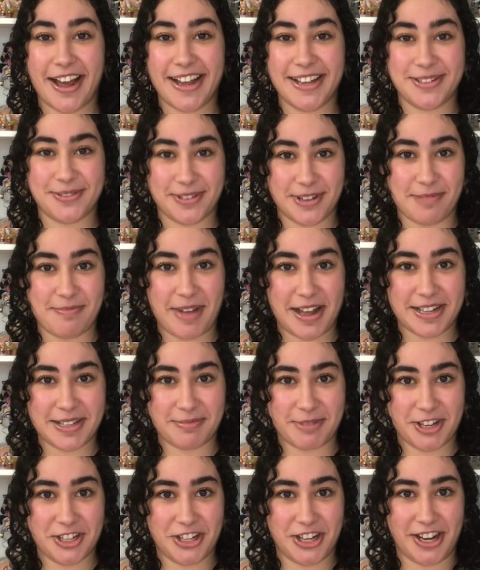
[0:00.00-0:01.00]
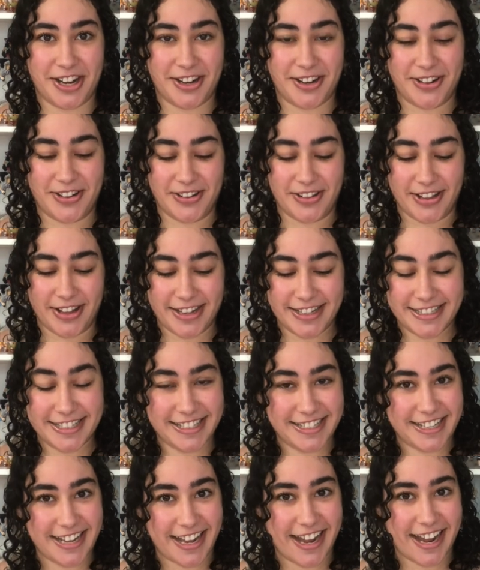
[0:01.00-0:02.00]
guys, welcome back to my channel.
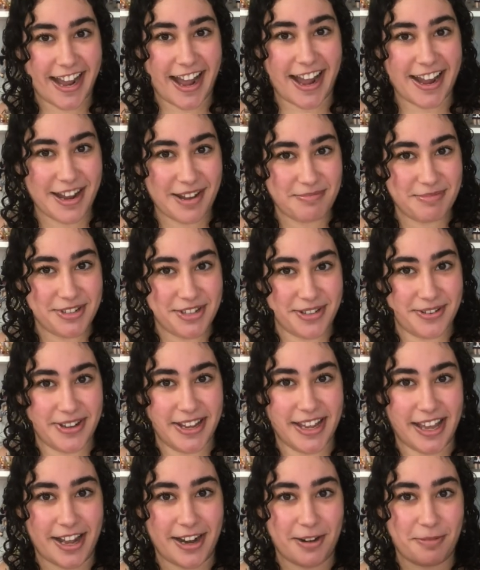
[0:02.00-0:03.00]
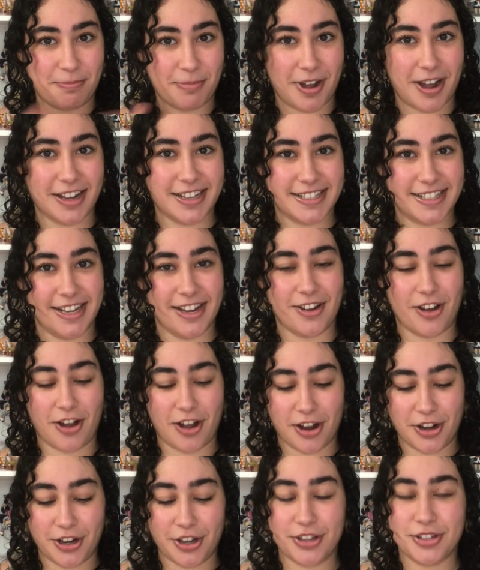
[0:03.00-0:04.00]
Today I am doing an unboxing
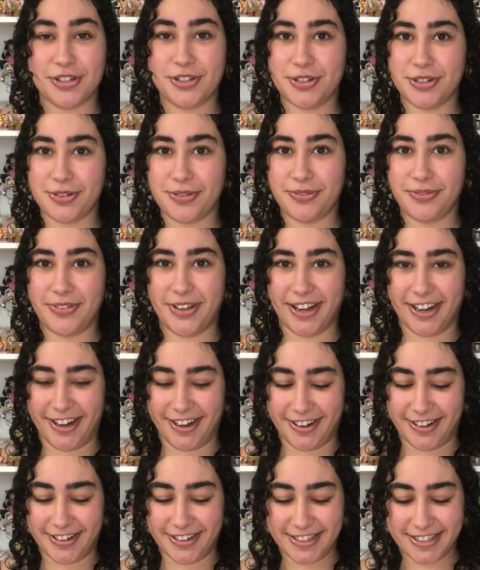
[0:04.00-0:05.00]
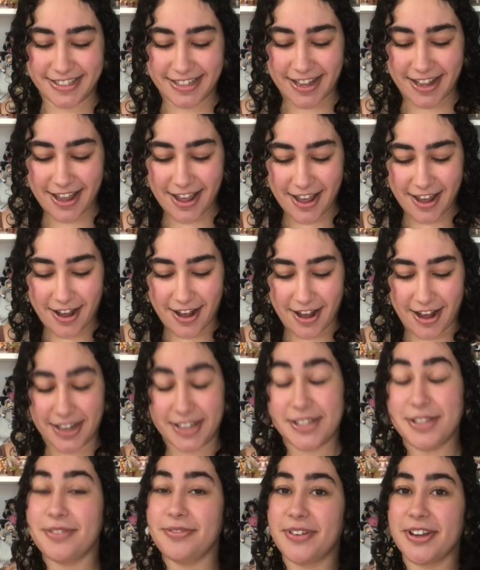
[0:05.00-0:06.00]
on two figures
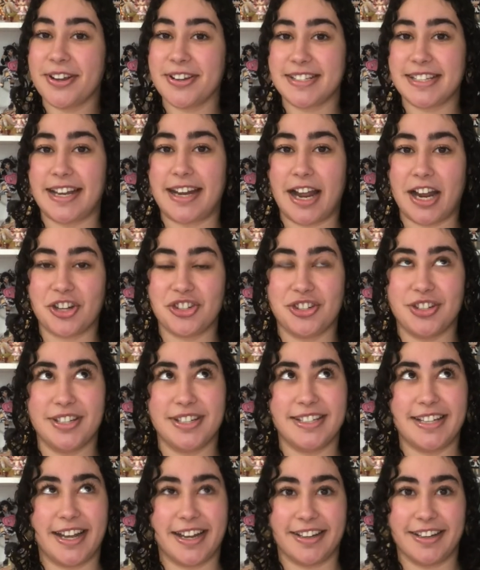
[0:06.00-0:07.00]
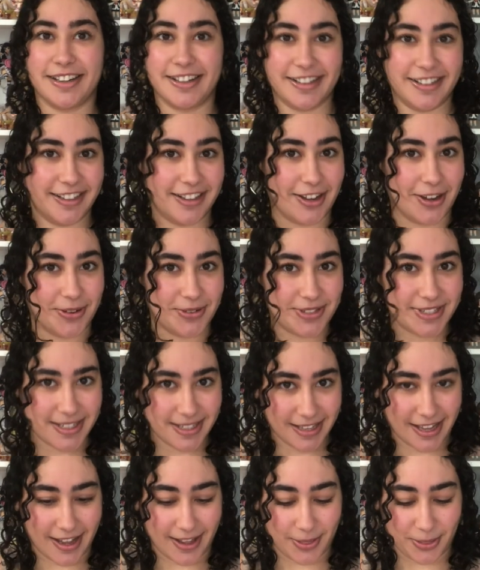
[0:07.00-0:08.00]
that actually technically go
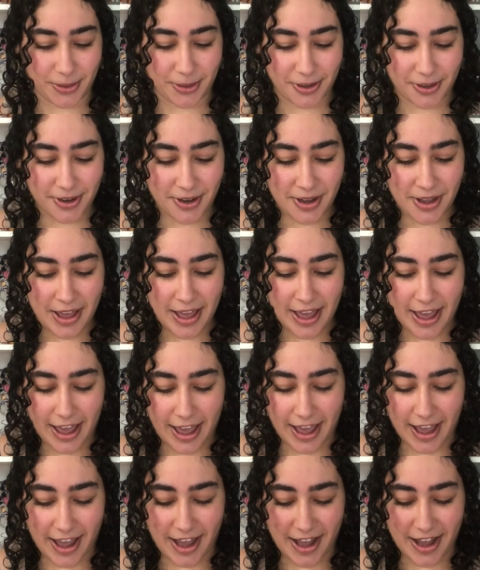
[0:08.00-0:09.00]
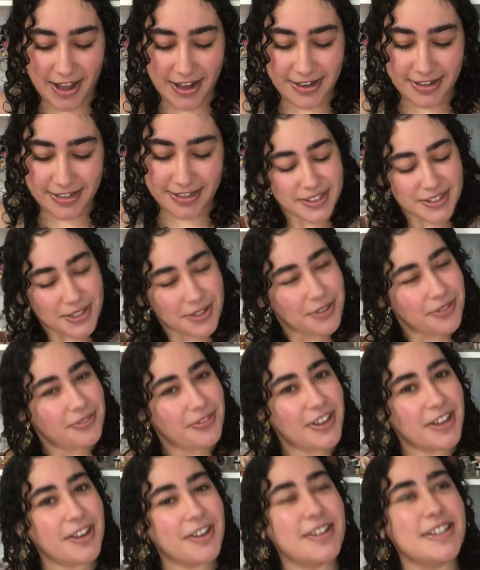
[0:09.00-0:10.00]
together, and two
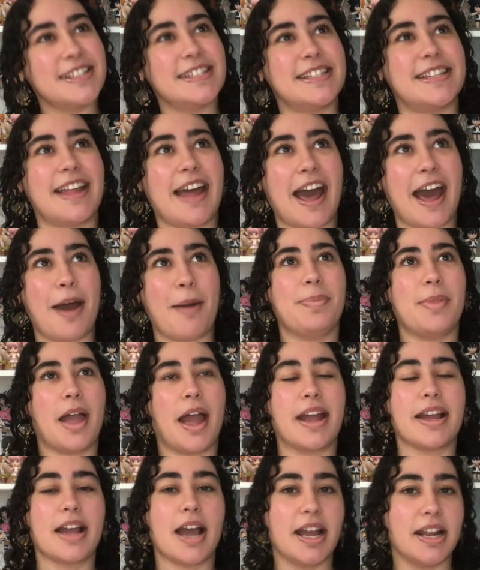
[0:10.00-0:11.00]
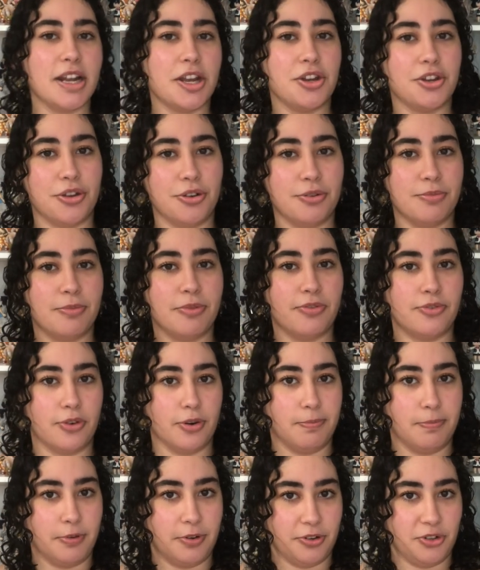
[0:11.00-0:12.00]
figures that I kind of knew before
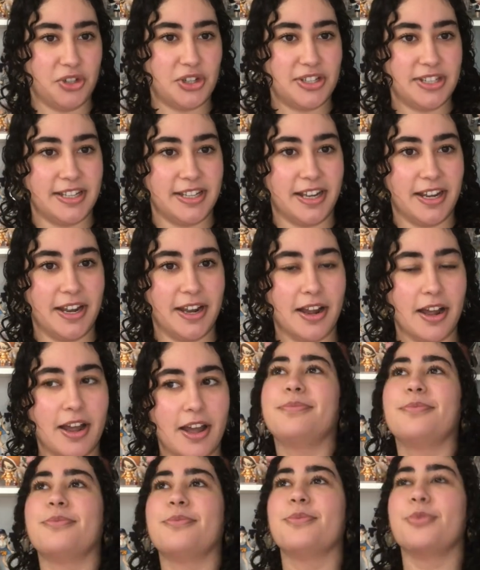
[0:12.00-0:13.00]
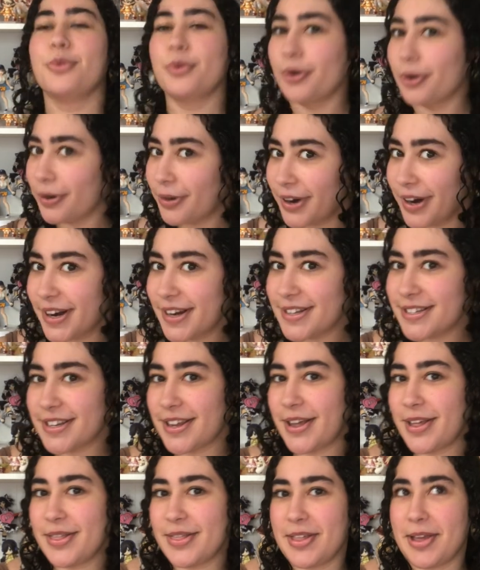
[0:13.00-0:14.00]
purchasing weren't
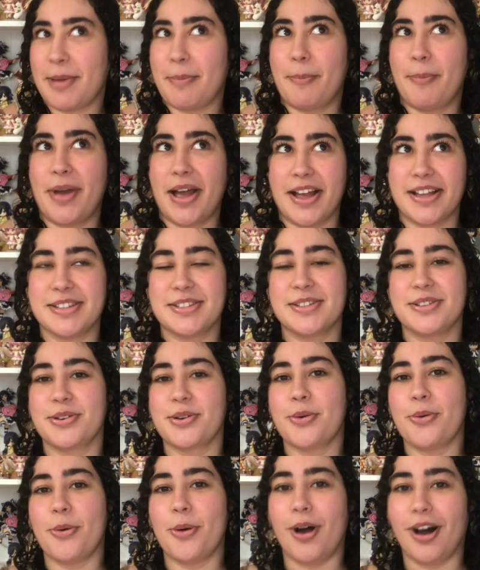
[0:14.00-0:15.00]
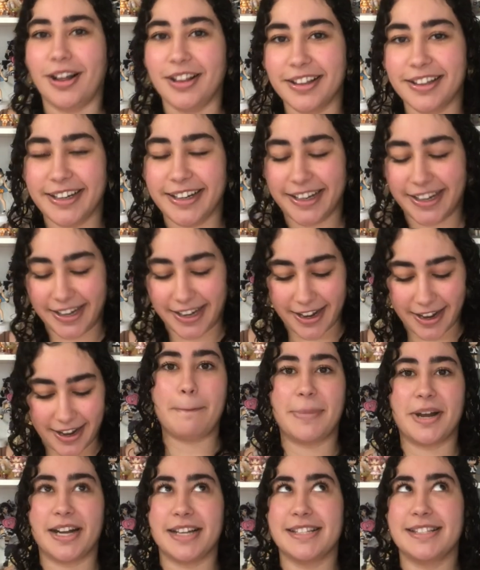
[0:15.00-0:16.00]
the best quality,
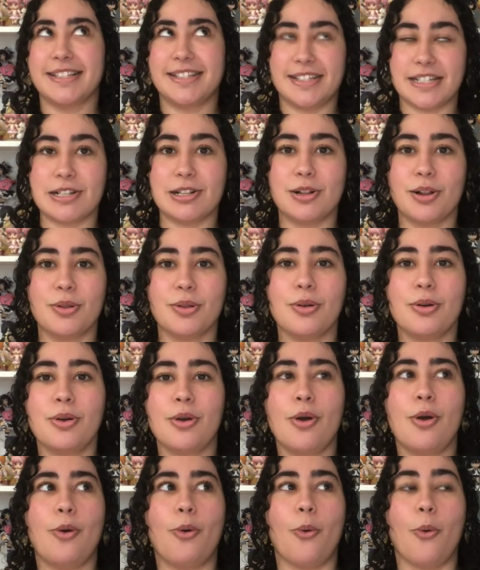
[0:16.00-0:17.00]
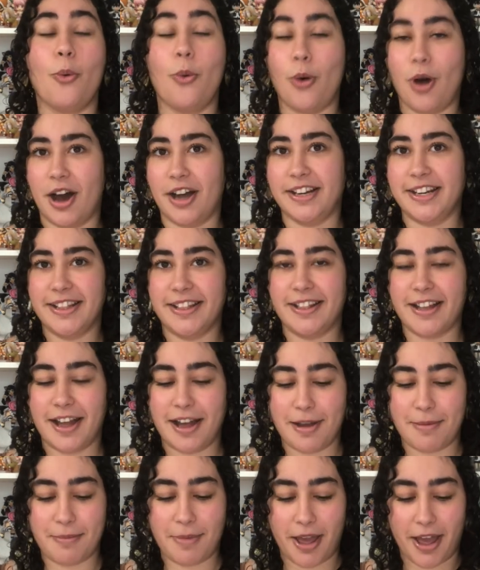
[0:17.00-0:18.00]
but I still wanted
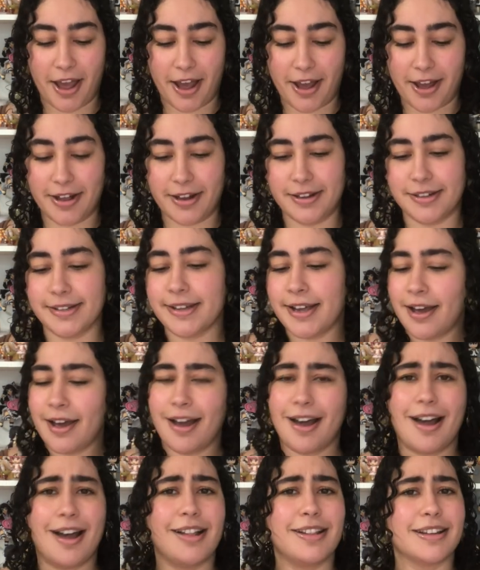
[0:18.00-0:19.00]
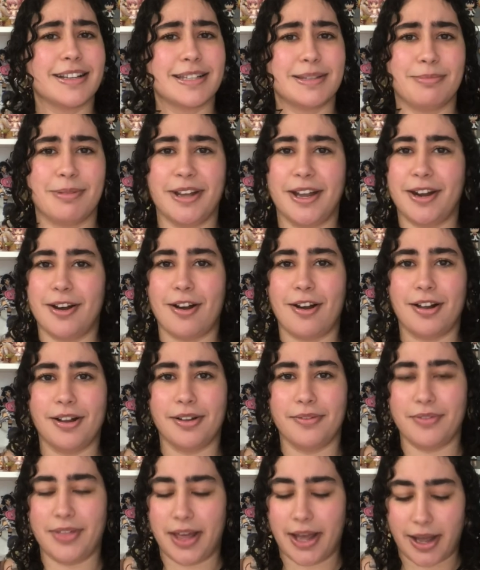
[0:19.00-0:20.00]
them, and I'll explain all
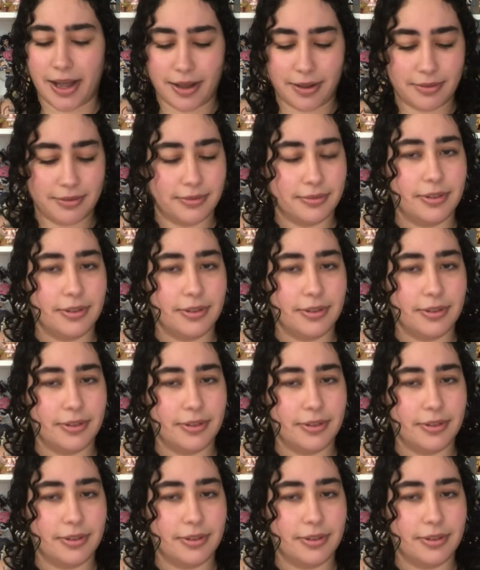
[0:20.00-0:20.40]
of that